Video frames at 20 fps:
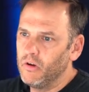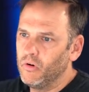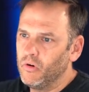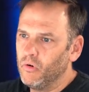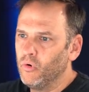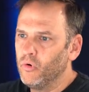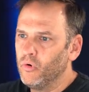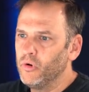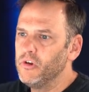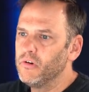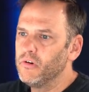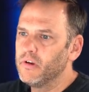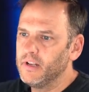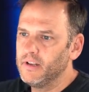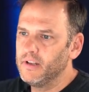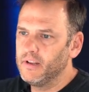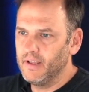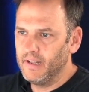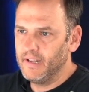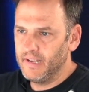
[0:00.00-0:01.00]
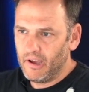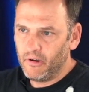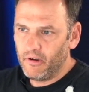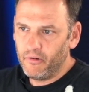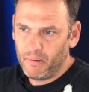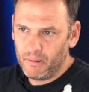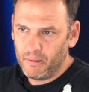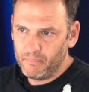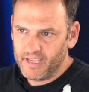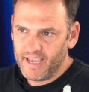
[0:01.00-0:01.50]
Or you can allow
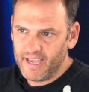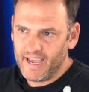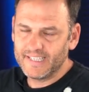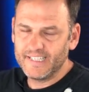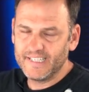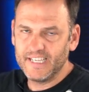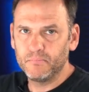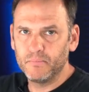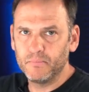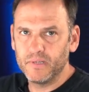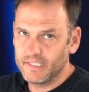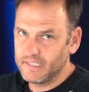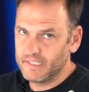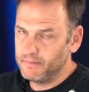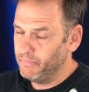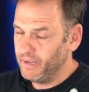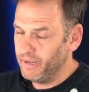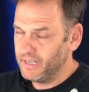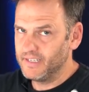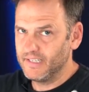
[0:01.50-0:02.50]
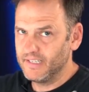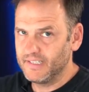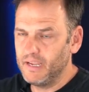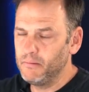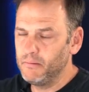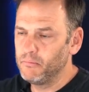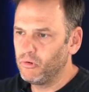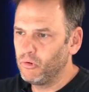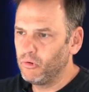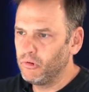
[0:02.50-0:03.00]
public access but
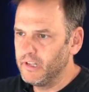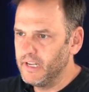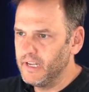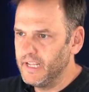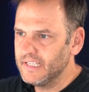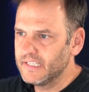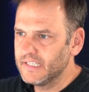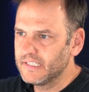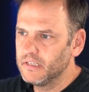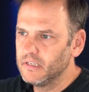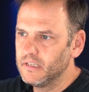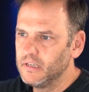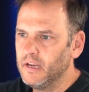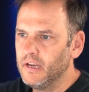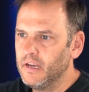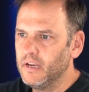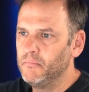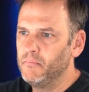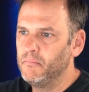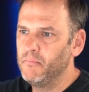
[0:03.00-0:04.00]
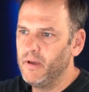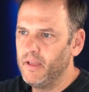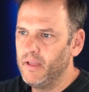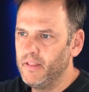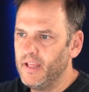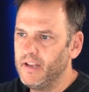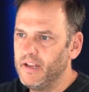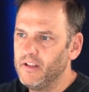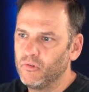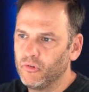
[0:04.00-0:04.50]
disable all the links, and
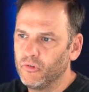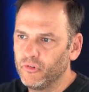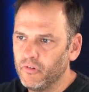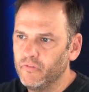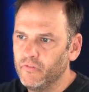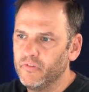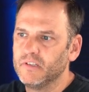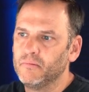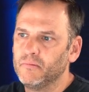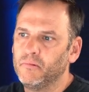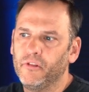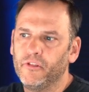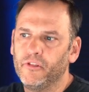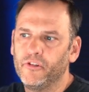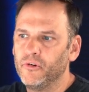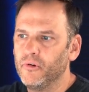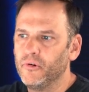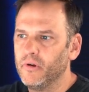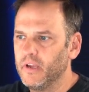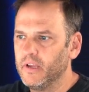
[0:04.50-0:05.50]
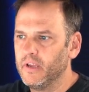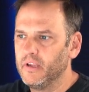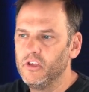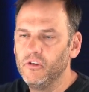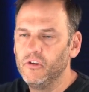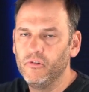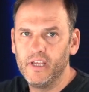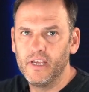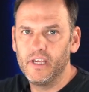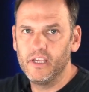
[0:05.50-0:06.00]
that is also visible through a
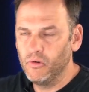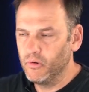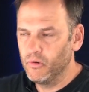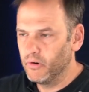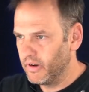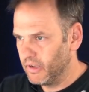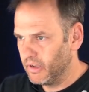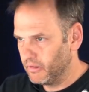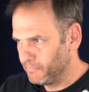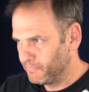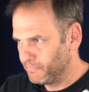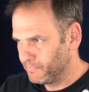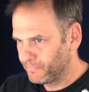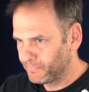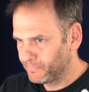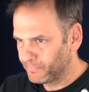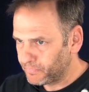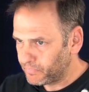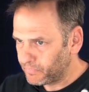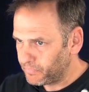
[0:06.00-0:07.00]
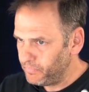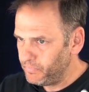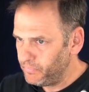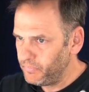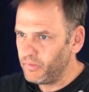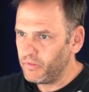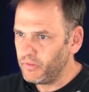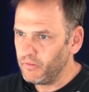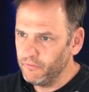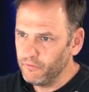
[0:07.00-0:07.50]
unique URL.
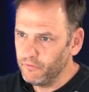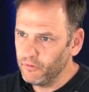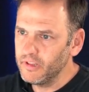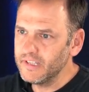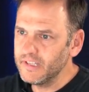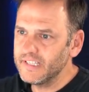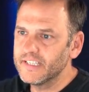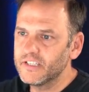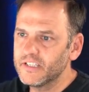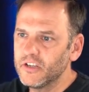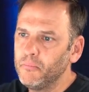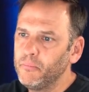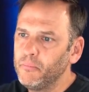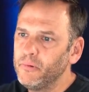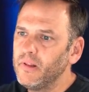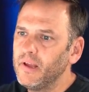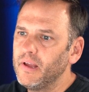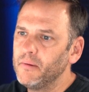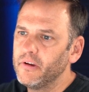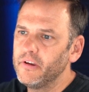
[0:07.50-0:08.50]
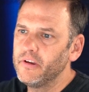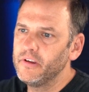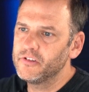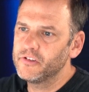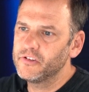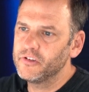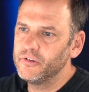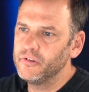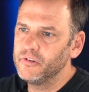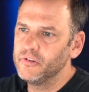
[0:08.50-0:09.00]
For this example, I'm going
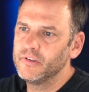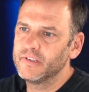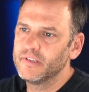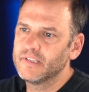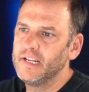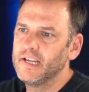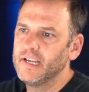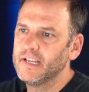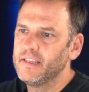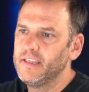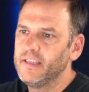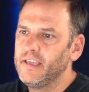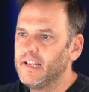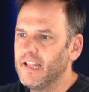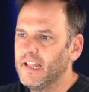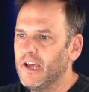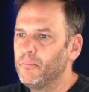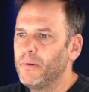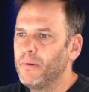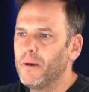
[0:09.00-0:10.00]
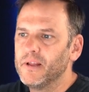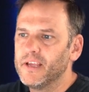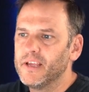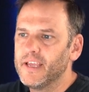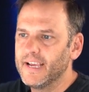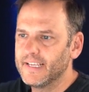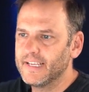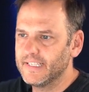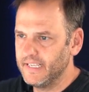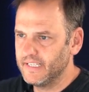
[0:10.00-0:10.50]
to select the Allow Public
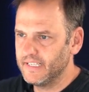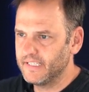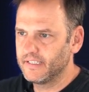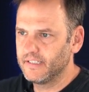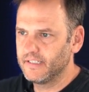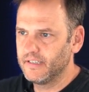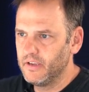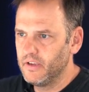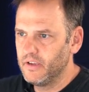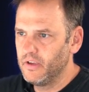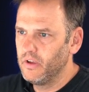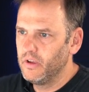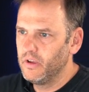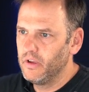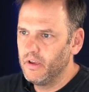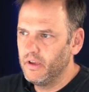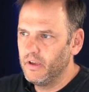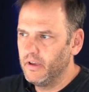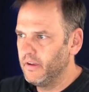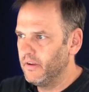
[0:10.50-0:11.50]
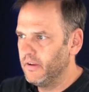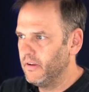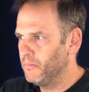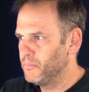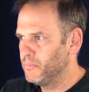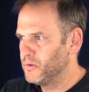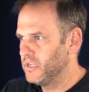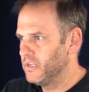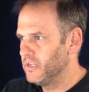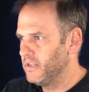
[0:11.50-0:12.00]
Access
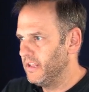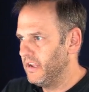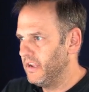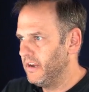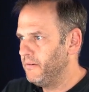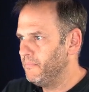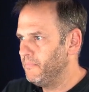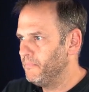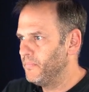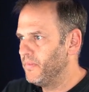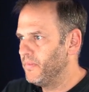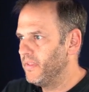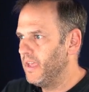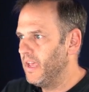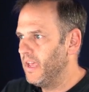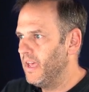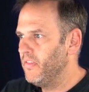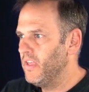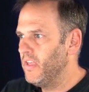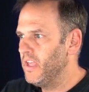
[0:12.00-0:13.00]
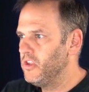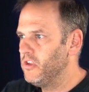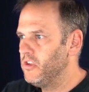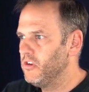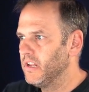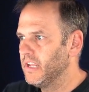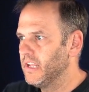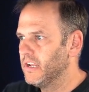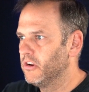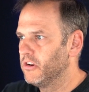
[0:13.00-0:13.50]
option there, and then you
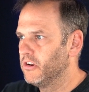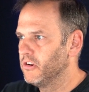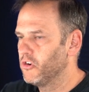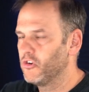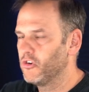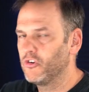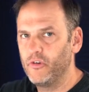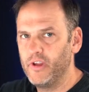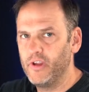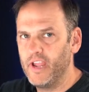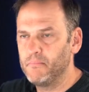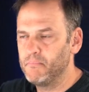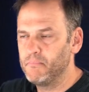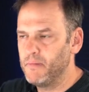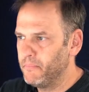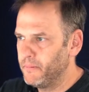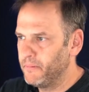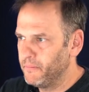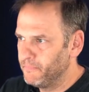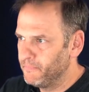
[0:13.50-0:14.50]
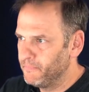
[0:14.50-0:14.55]
click on Create Map.